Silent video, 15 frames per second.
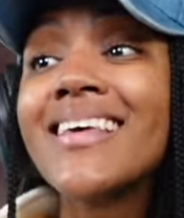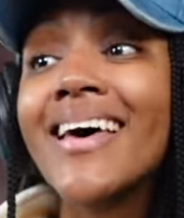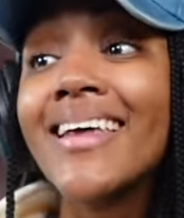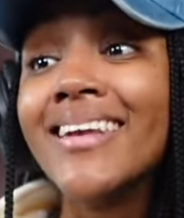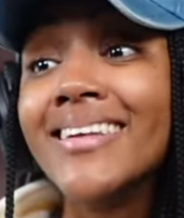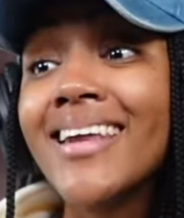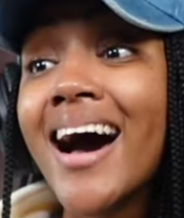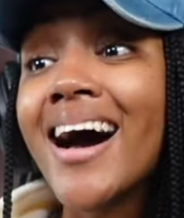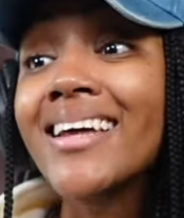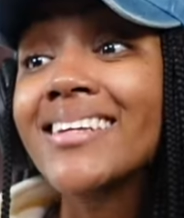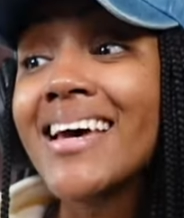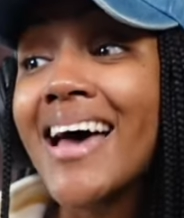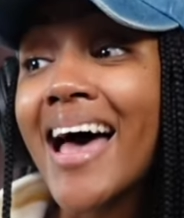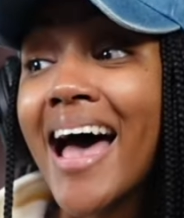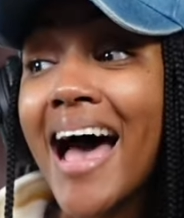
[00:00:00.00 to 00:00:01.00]
not
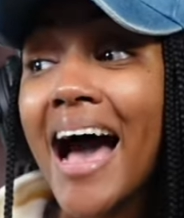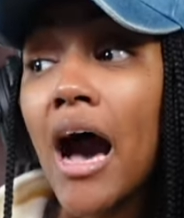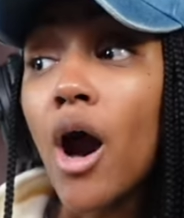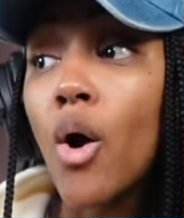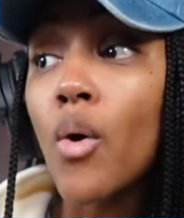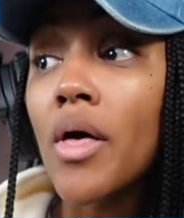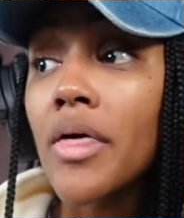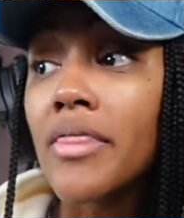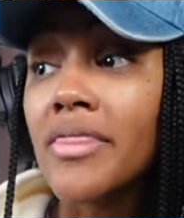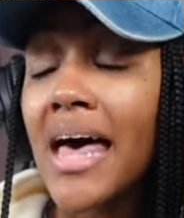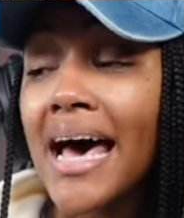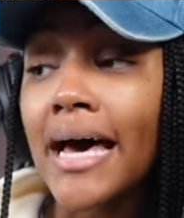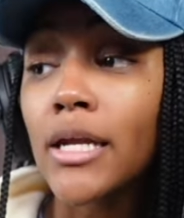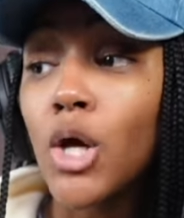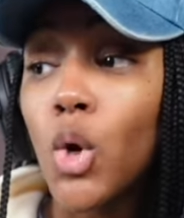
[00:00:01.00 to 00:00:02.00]
how
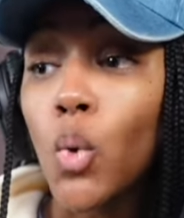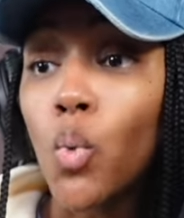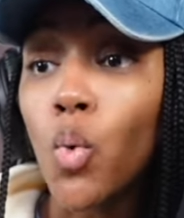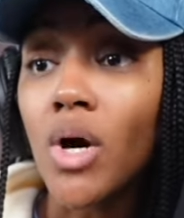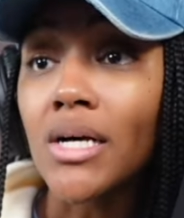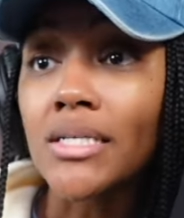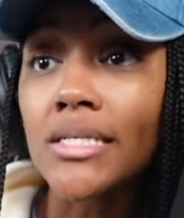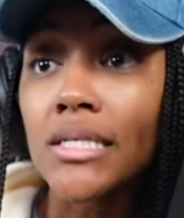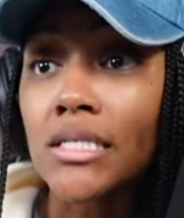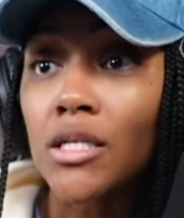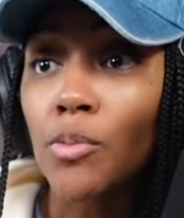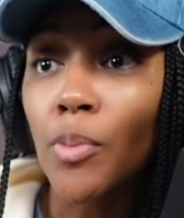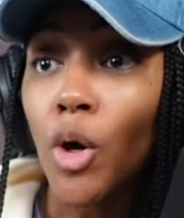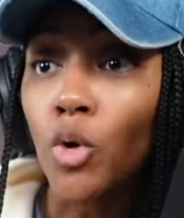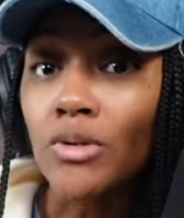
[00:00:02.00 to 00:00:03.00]
that was
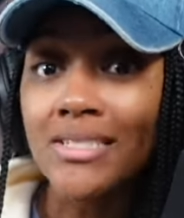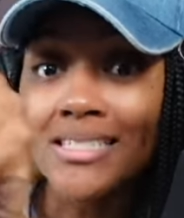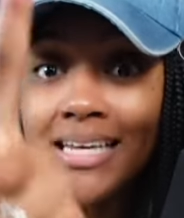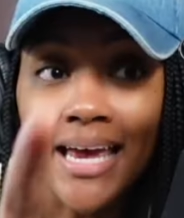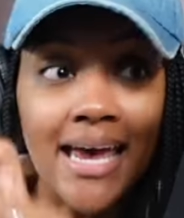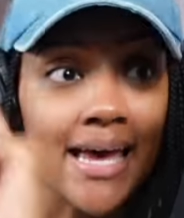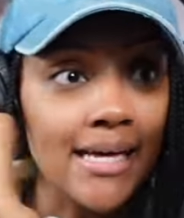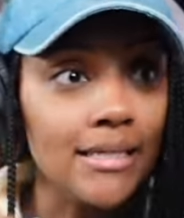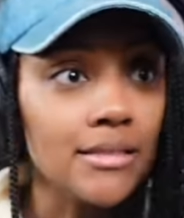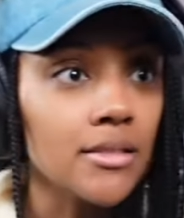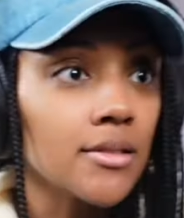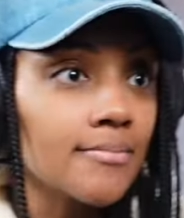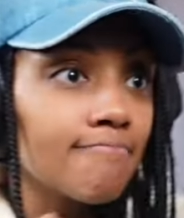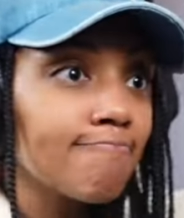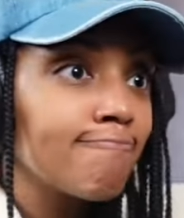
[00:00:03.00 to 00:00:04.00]
supposed to end.
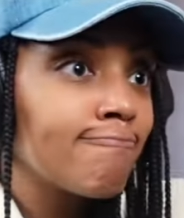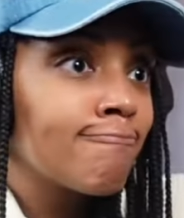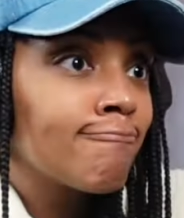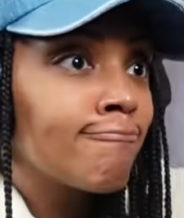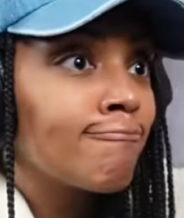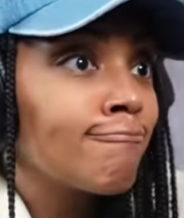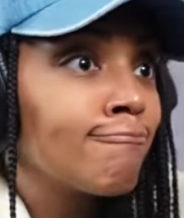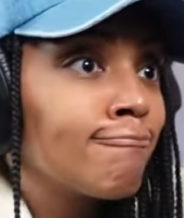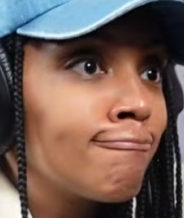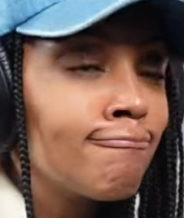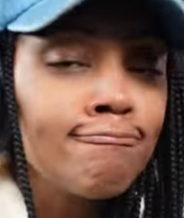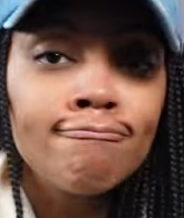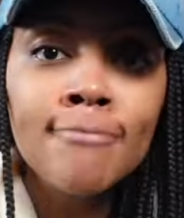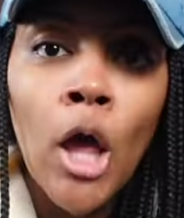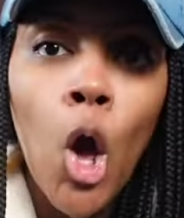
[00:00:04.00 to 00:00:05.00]

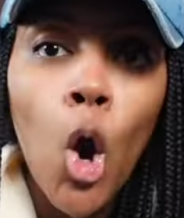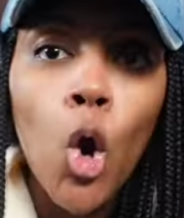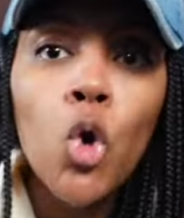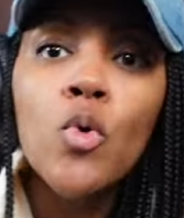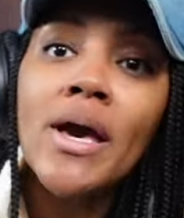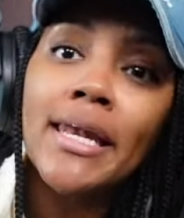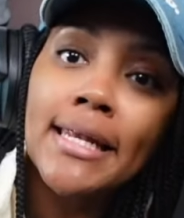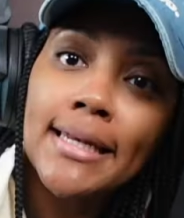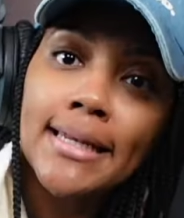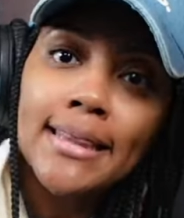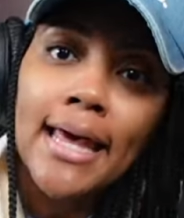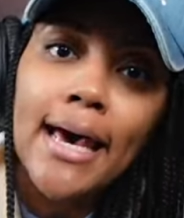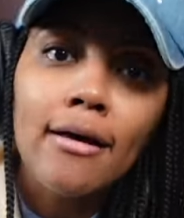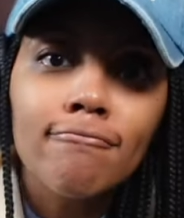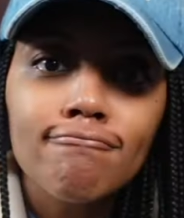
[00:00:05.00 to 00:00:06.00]
Who edited
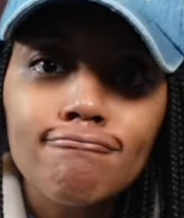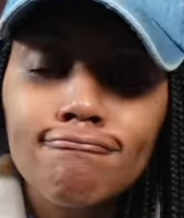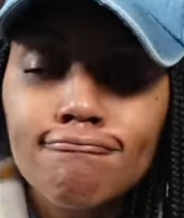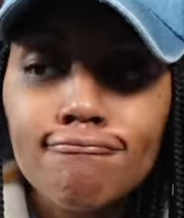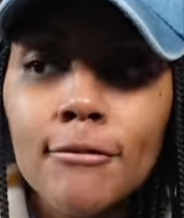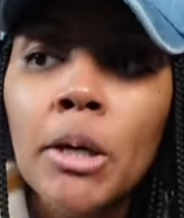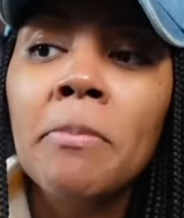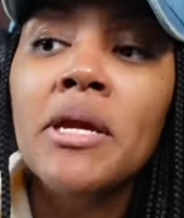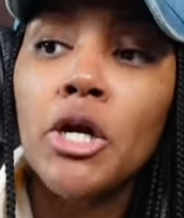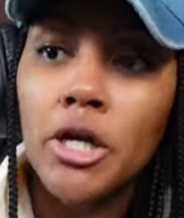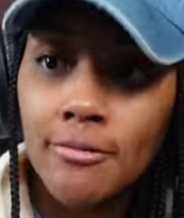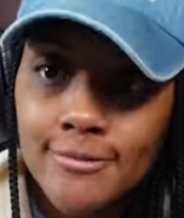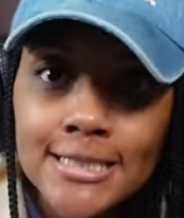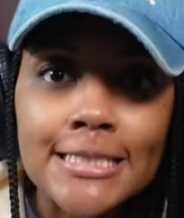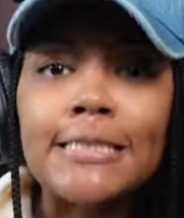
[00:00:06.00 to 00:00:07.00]
that? Come here.
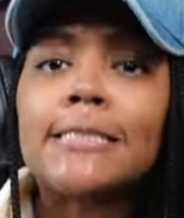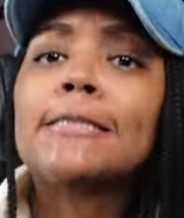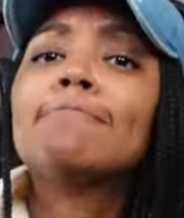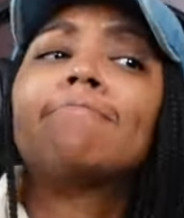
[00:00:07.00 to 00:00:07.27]
Come.